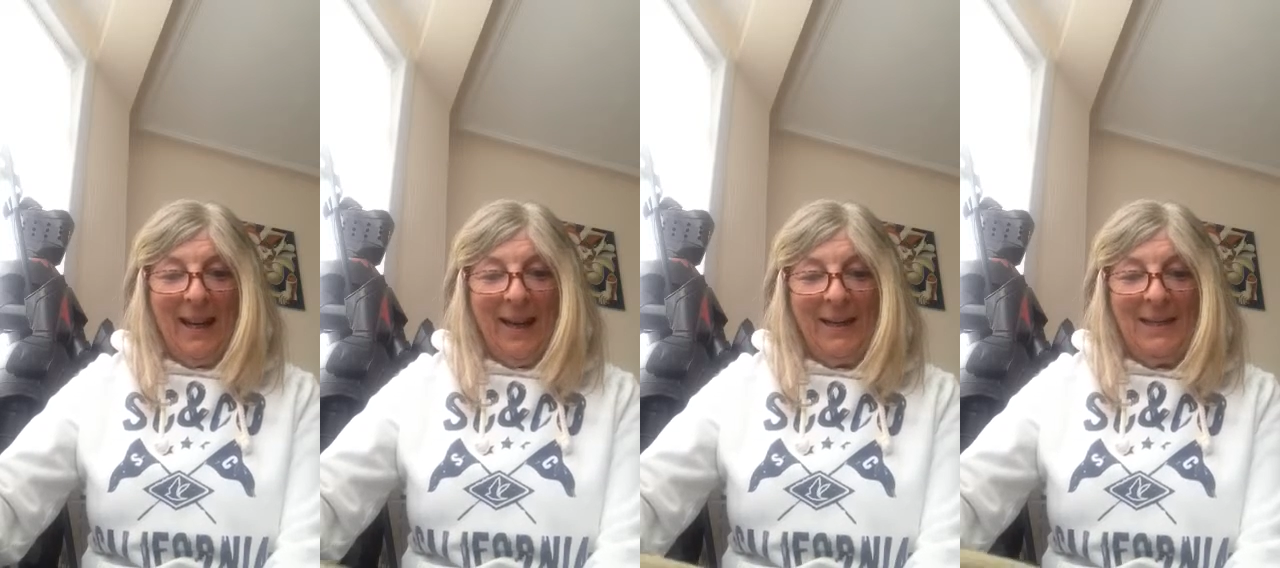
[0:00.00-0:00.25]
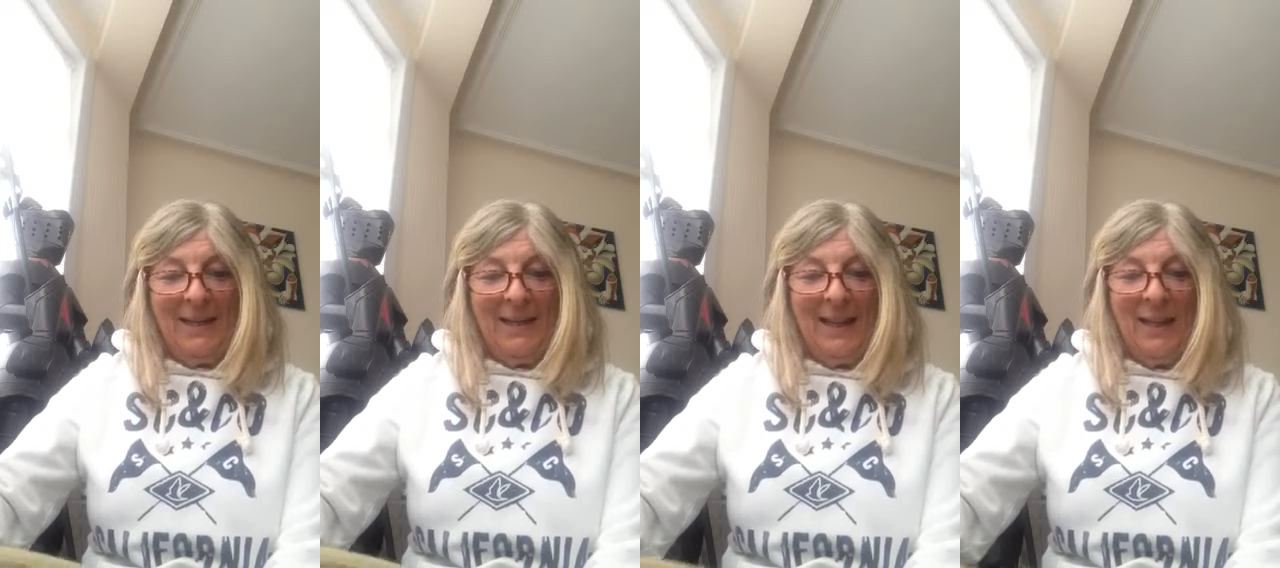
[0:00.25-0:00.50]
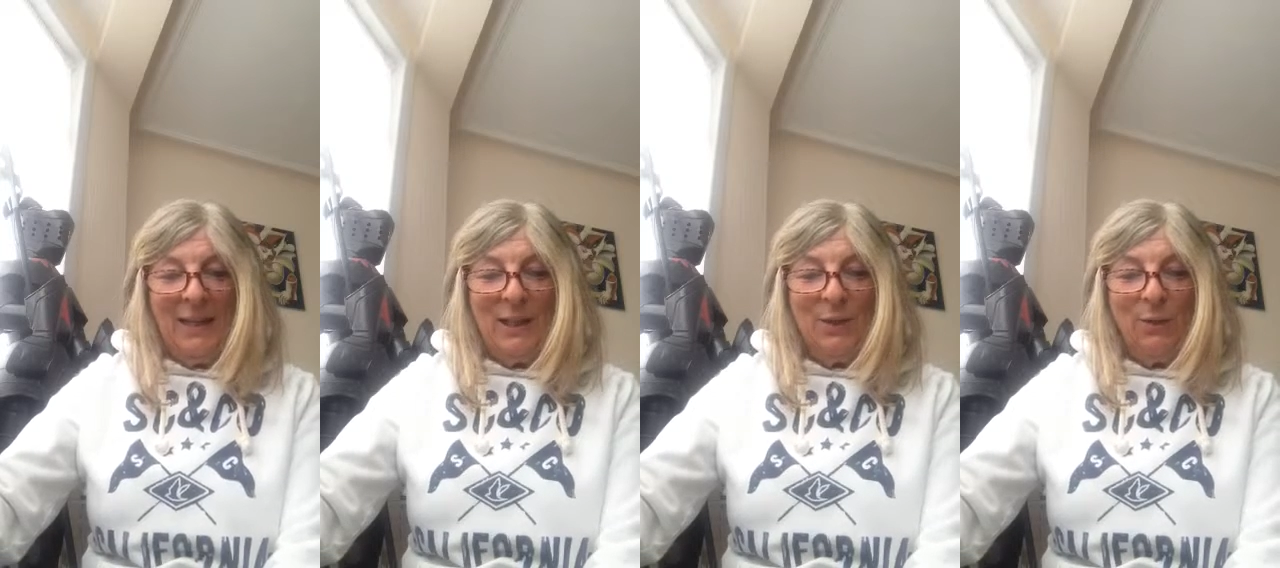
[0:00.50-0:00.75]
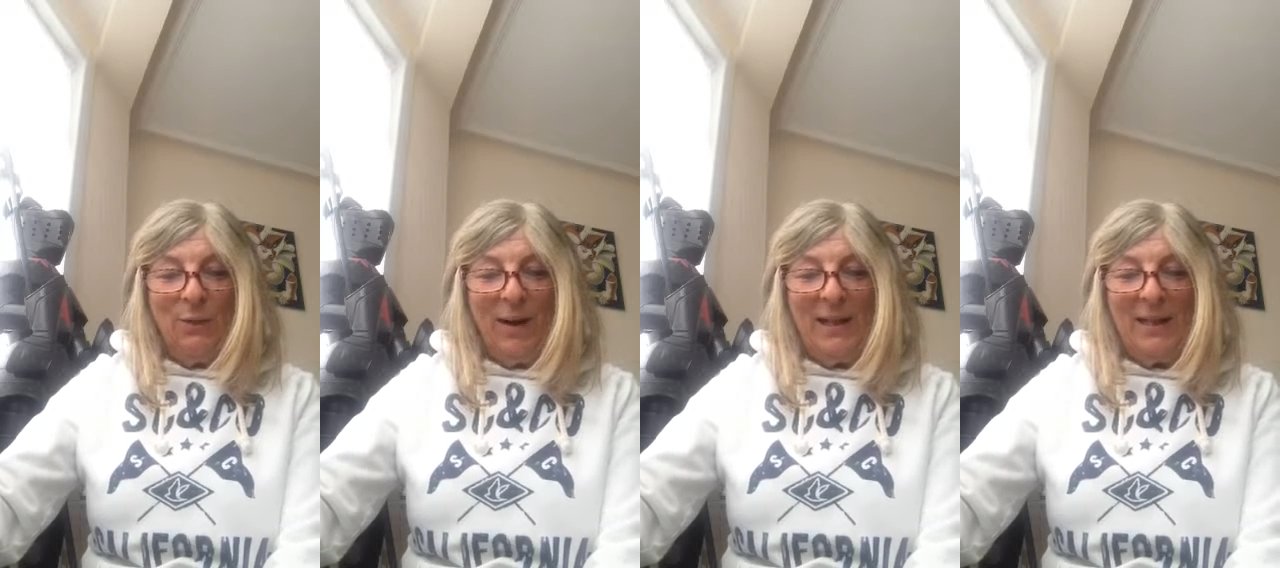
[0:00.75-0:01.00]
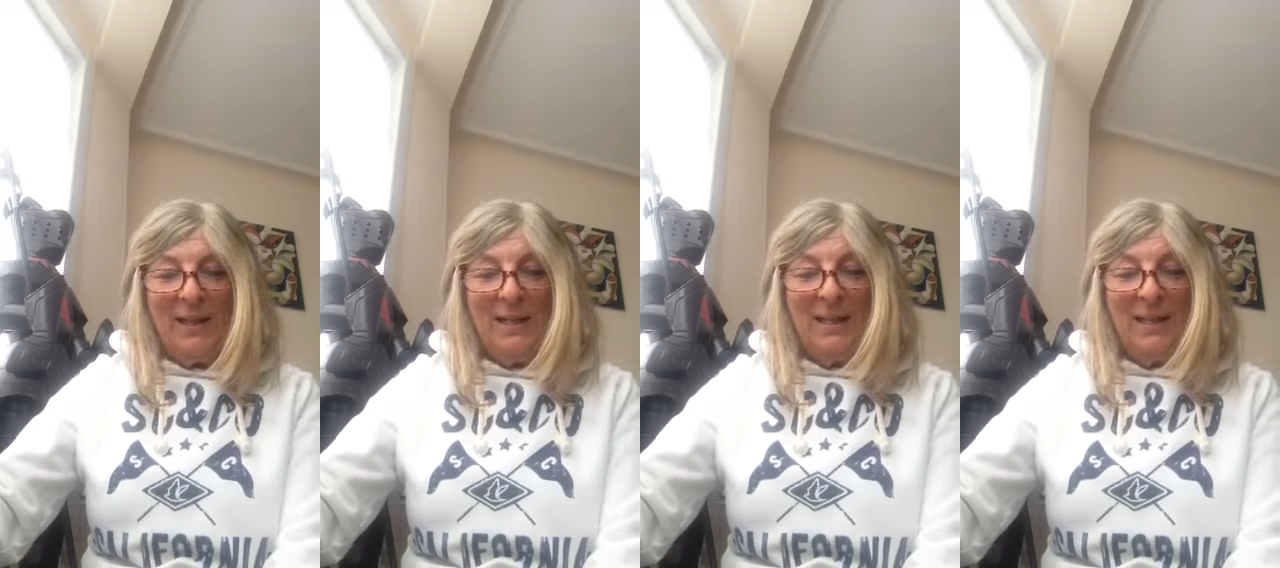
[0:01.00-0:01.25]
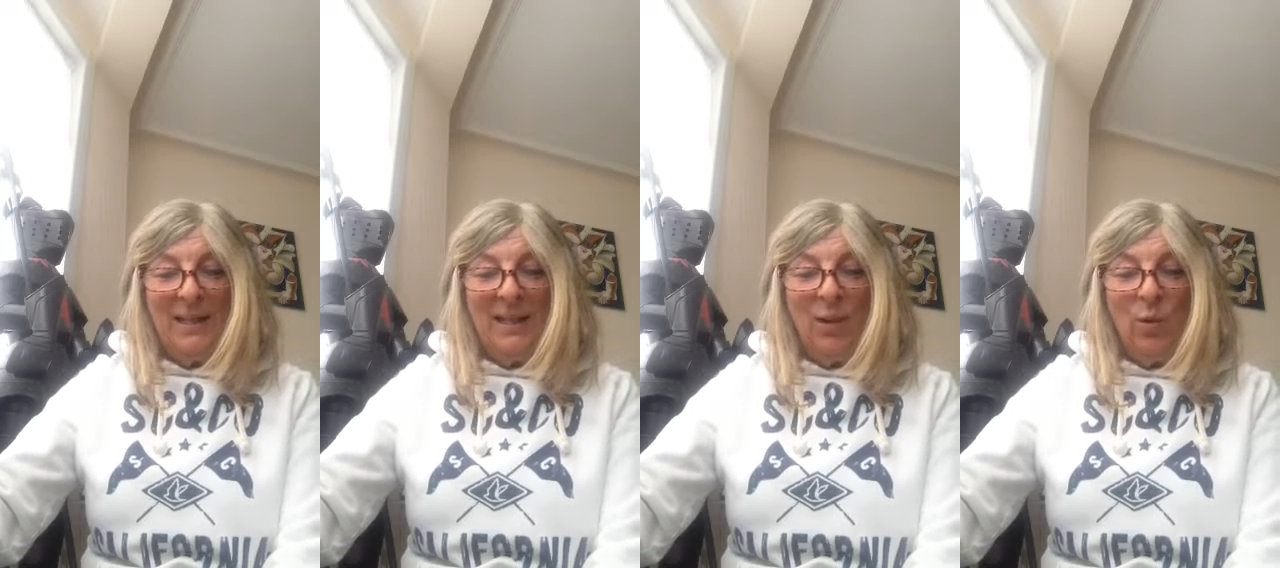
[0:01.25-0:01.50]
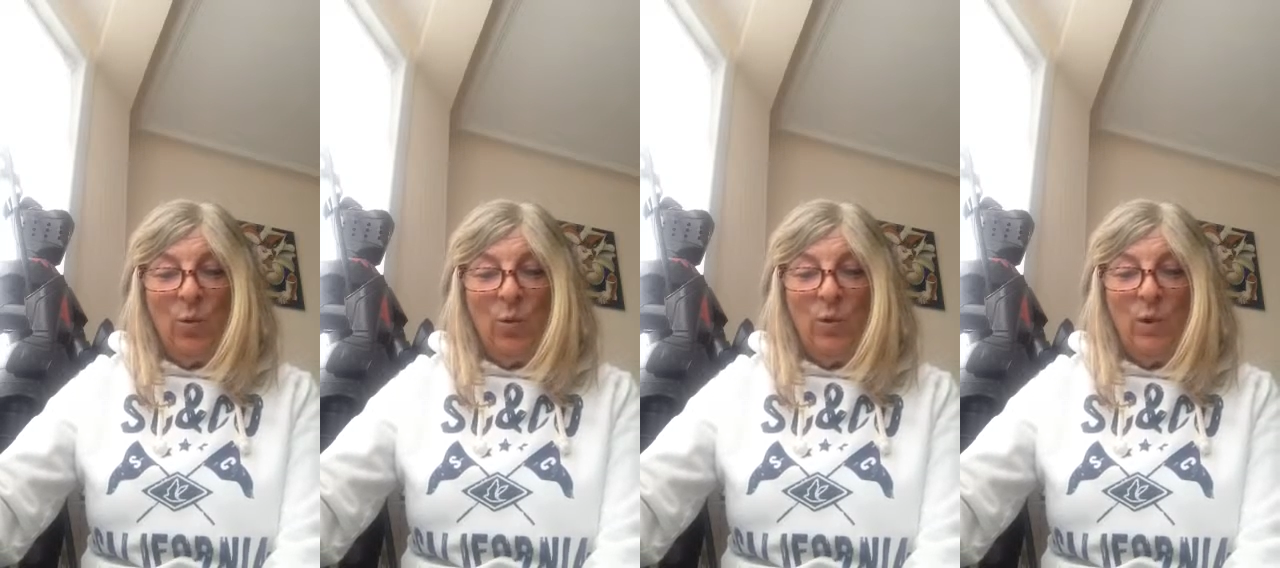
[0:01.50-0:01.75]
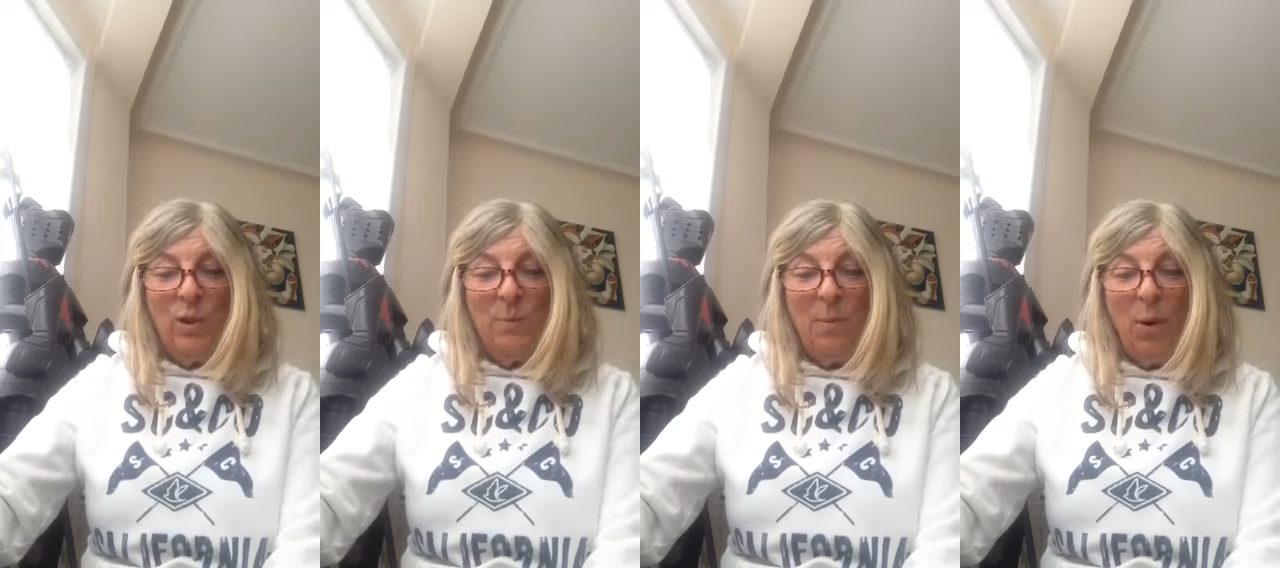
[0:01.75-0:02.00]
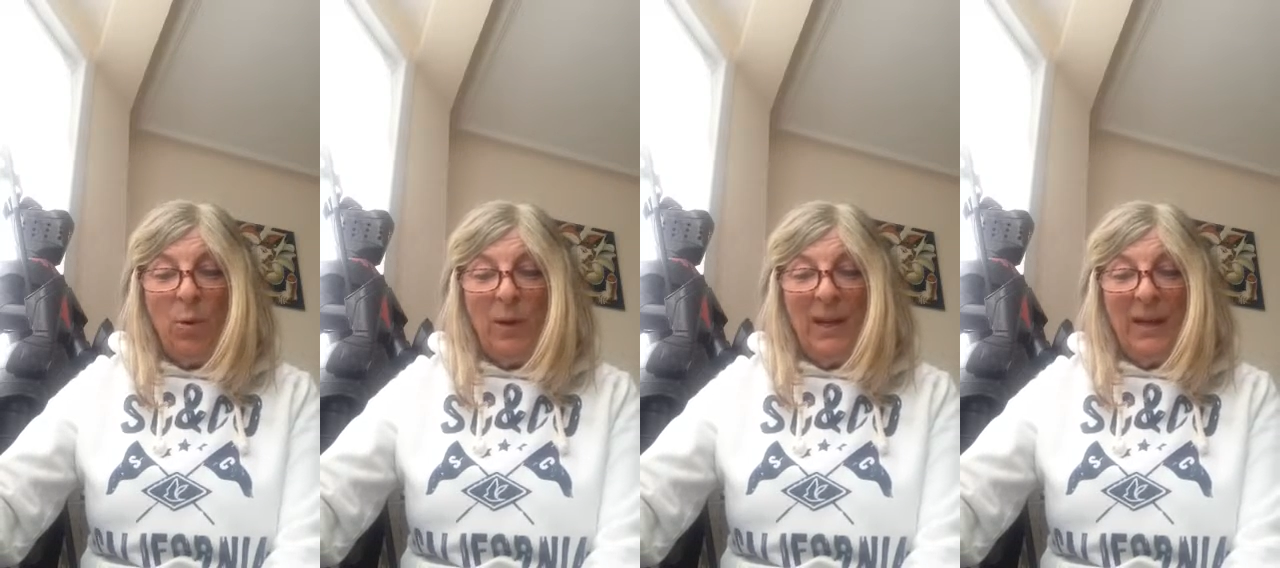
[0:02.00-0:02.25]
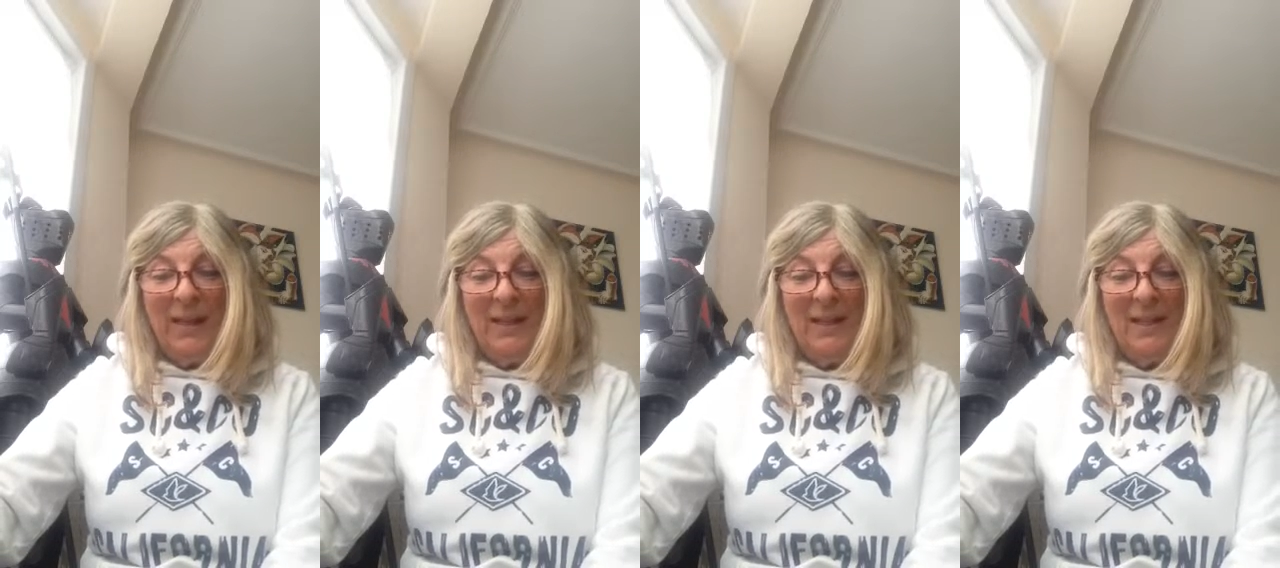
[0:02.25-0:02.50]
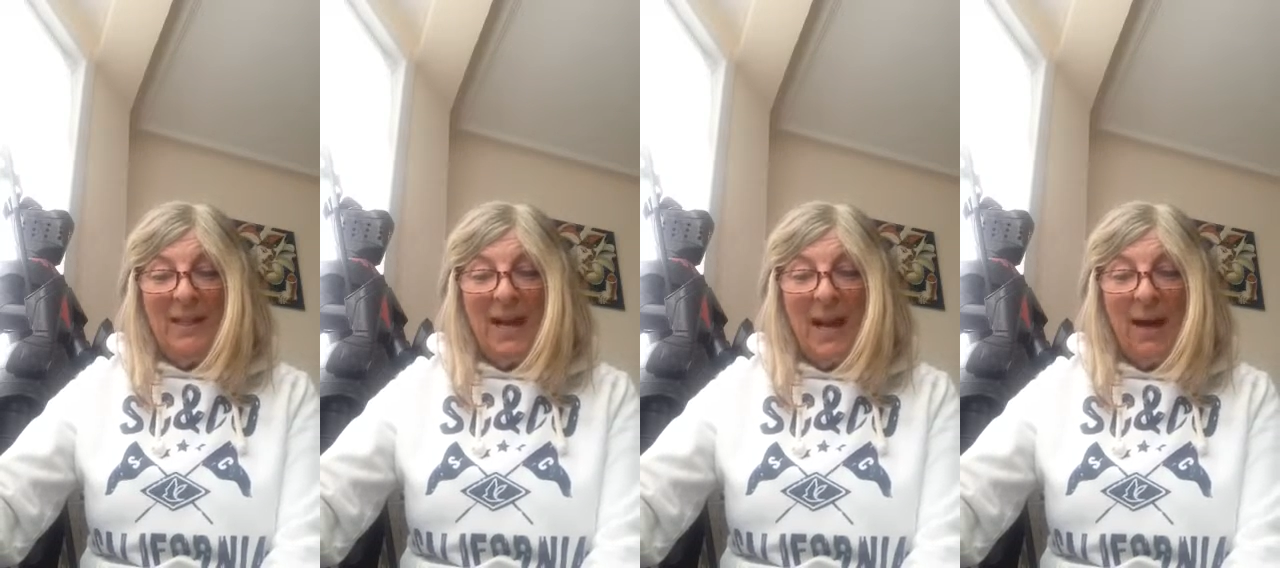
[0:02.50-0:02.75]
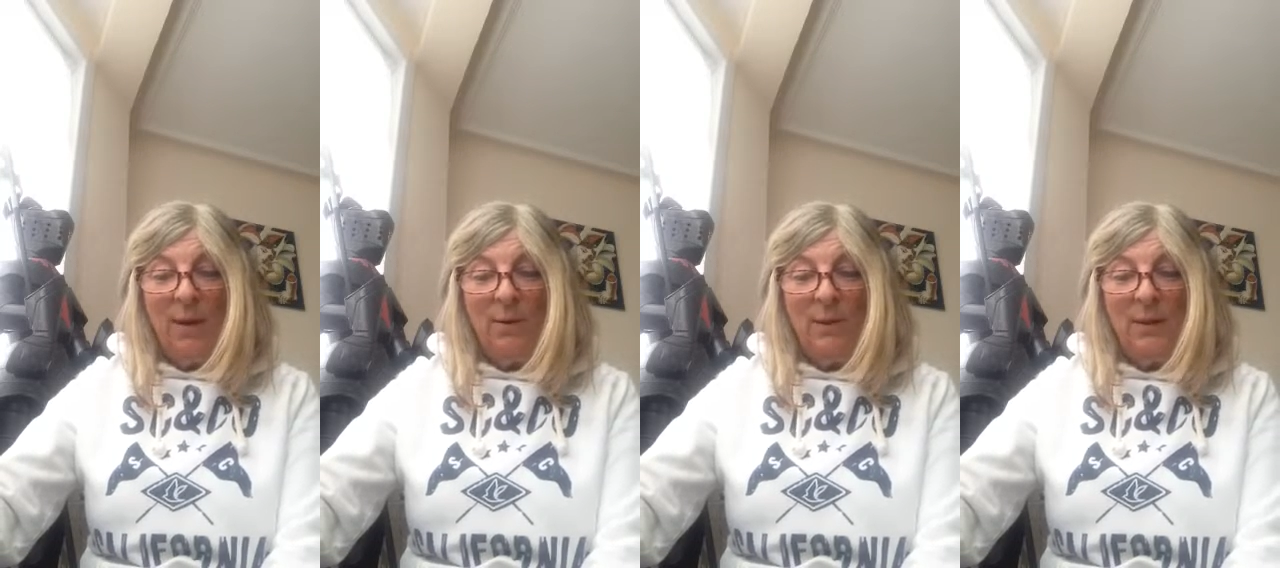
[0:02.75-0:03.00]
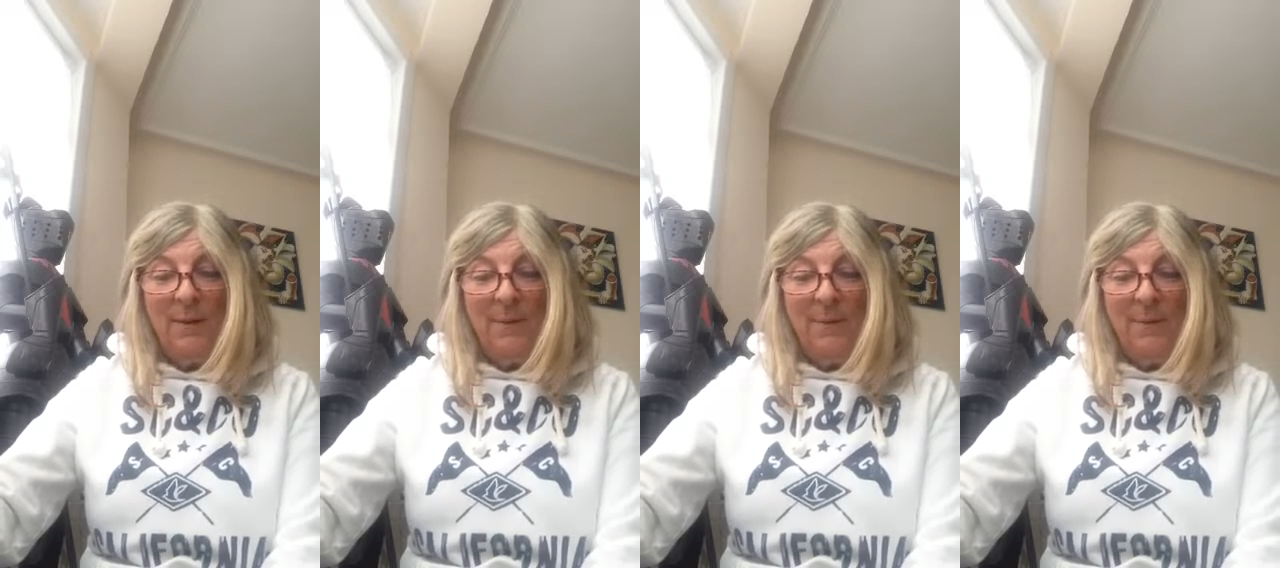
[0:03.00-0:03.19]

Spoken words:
under his friend's still smoking snout.